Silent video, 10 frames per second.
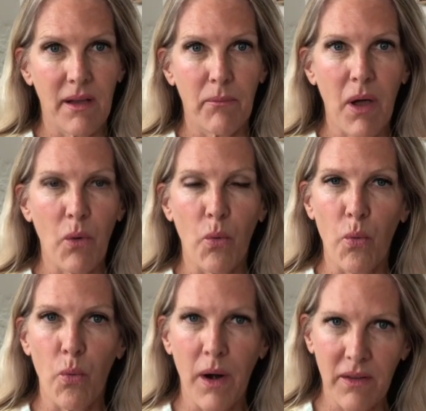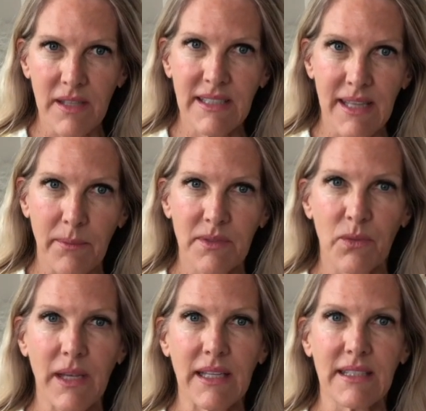but what are the steps
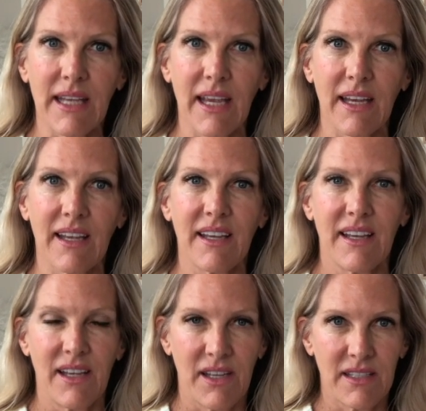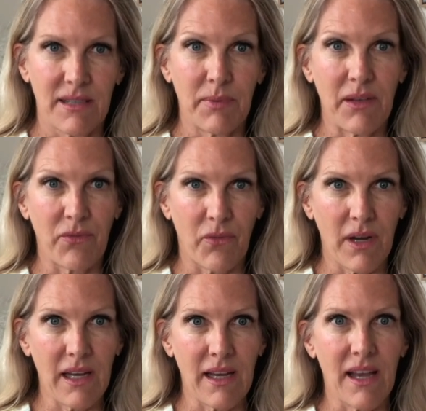we can take to be
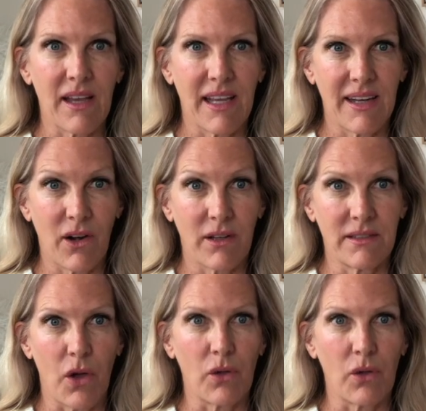free in our adult